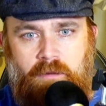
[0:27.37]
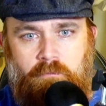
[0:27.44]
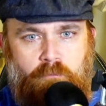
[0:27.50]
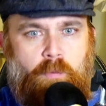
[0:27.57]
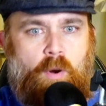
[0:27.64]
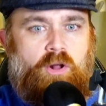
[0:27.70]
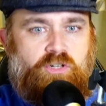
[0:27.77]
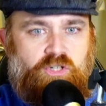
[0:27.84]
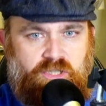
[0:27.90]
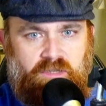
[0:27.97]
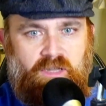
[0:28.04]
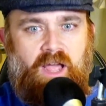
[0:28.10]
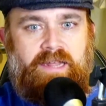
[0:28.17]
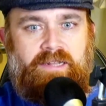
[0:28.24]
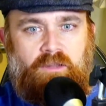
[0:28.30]
botched
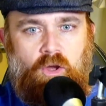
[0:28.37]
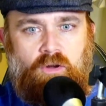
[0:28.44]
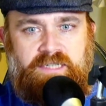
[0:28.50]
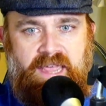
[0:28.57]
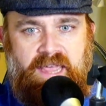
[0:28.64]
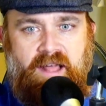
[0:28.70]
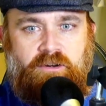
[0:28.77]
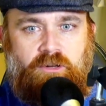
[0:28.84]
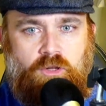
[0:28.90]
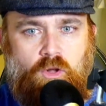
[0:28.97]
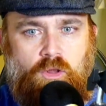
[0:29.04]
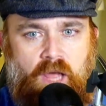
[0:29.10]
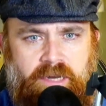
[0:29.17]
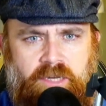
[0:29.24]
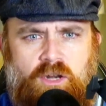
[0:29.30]
light lockdown, and
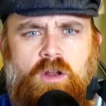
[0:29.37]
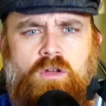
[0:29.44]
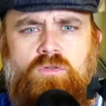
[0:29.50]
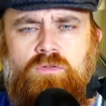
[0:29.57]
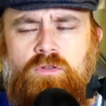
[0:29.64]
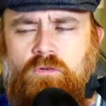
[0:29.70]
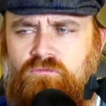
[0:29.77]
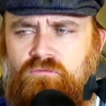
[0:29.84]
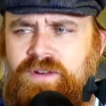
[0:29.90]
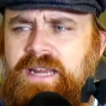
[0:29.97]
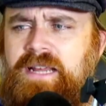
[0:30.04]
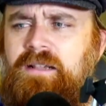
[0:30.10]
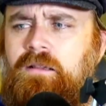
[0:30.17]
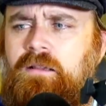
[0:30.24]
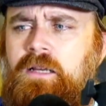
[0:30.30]
you're like, you know who the
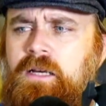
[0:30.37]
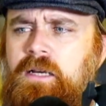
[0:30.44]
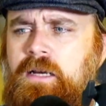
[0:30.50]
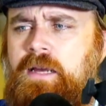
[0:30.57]
real